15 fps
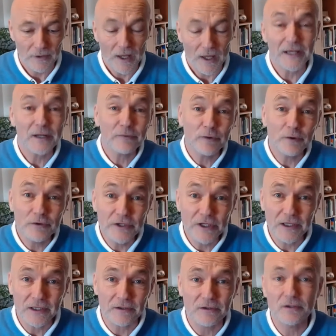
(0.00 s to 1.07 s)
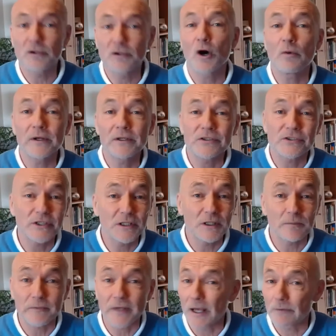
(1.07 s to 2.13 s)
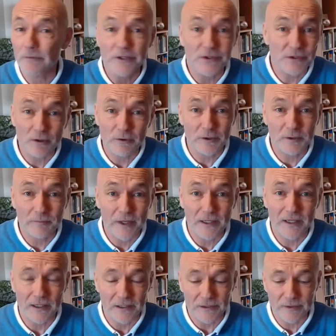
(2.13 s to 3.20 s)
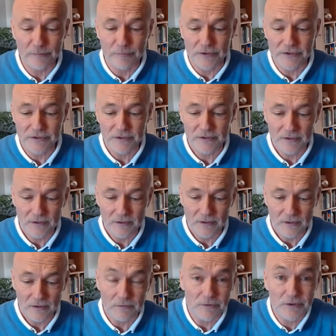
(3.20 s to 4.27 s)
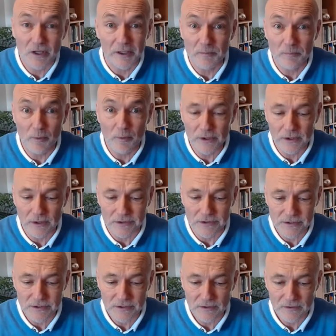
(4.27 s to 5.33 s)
And if you didn't, going to see them now isn't going to make any difference. It was kind of pointless.